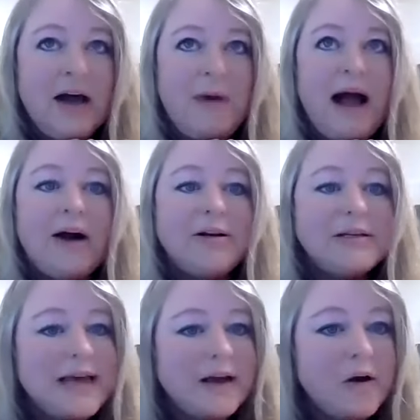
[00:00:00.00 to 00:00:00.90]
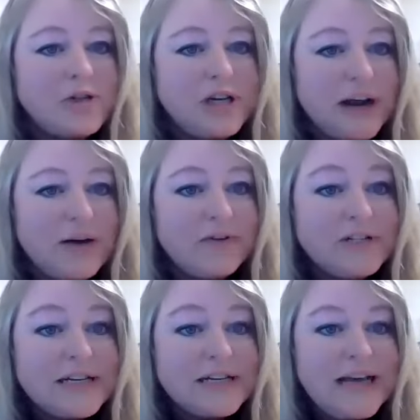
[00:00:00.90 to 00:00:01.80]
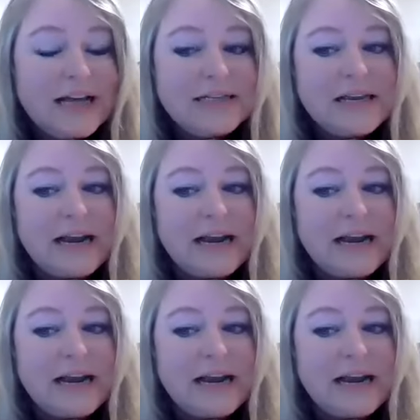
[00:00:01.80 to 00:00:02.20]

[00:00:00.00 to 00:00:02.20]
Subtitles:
how to set coaching up for success. And